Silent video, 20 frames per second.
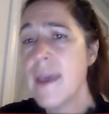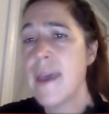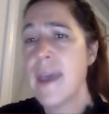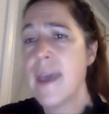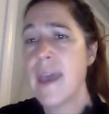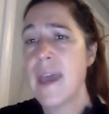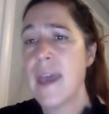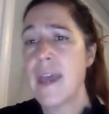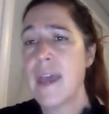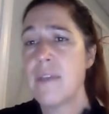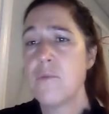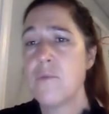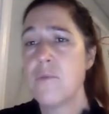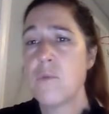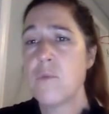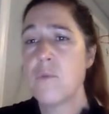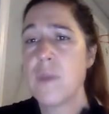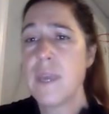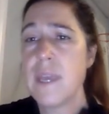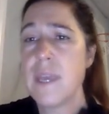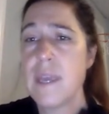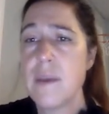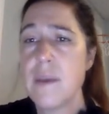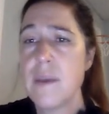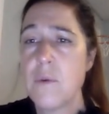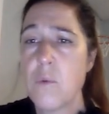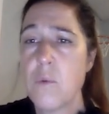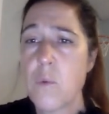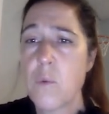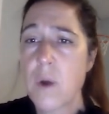and we
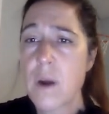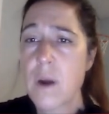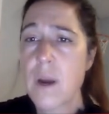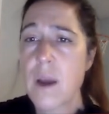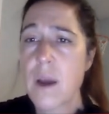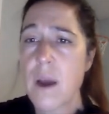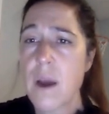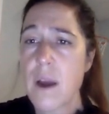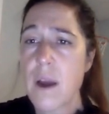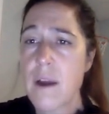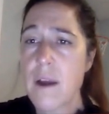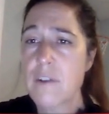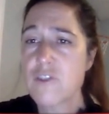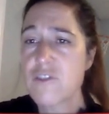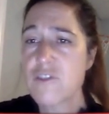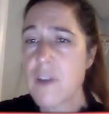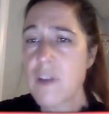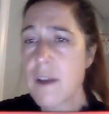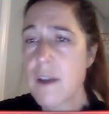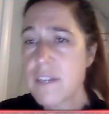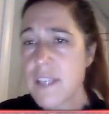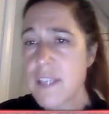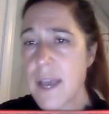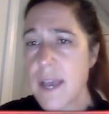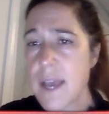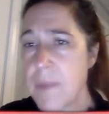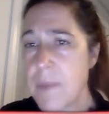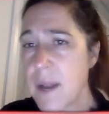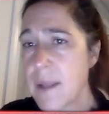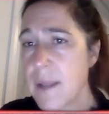work our strong
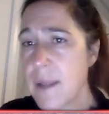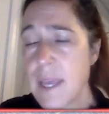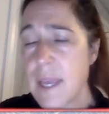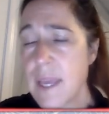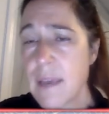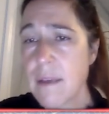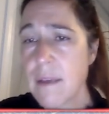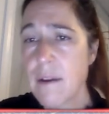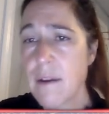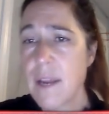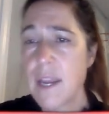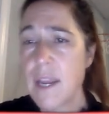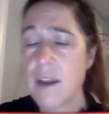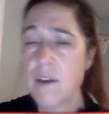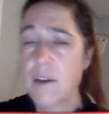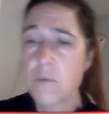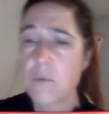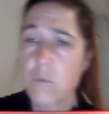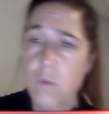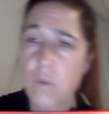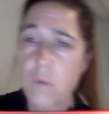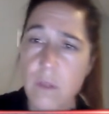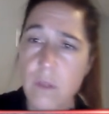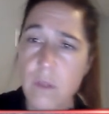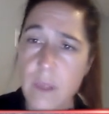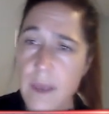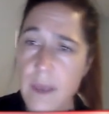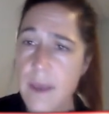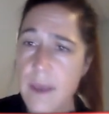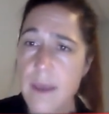side penalty killer here.
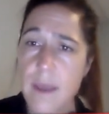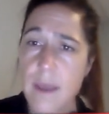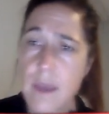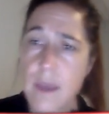We'll